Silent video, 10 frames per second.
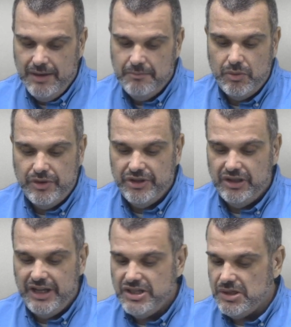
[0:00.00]
But when the
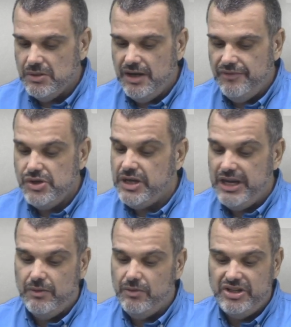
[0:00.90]
lights are off, you
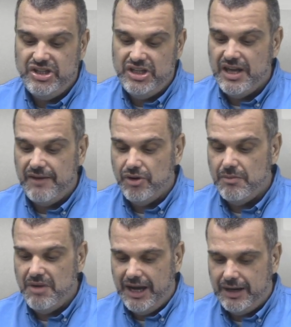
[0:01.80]
can't really see that far
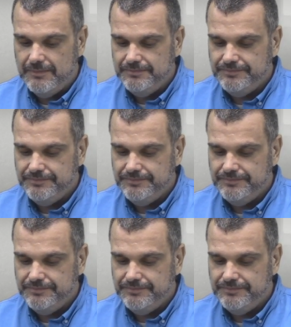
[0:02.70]
back.